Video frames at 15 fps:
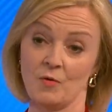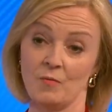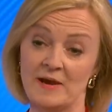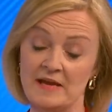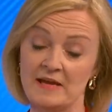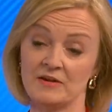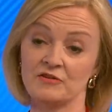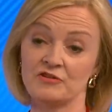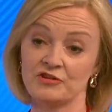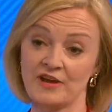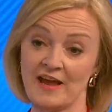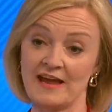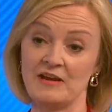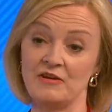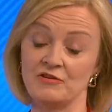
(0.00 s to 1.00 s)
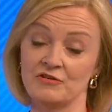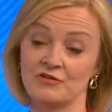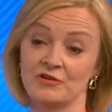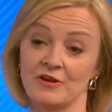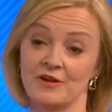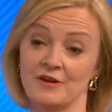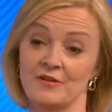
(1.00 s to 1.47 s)
We can
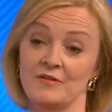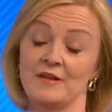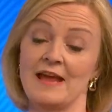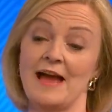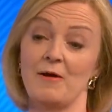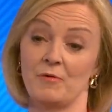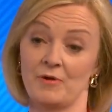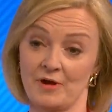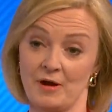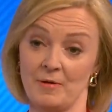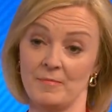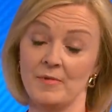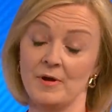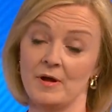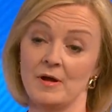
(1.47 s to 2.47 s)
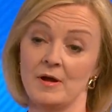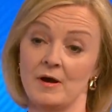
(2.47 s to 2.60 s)
change the outcome